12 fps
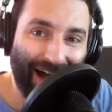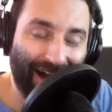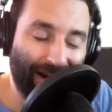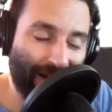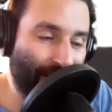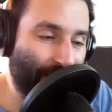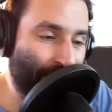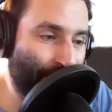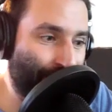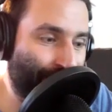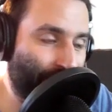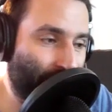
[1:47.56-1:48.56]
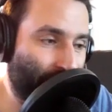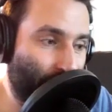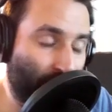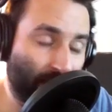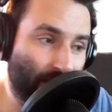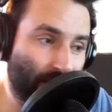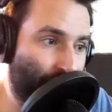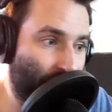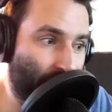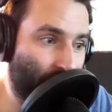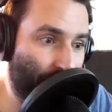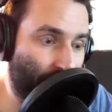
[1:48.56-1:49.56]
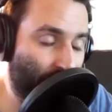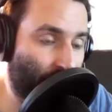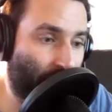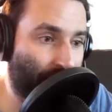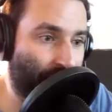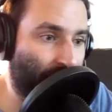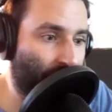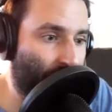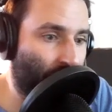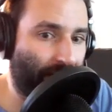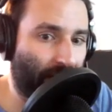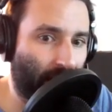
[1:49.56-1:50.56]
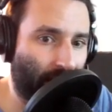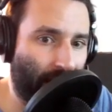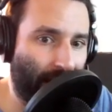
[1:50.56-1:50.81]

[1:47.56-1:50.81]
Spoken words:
But she's crushing it so far.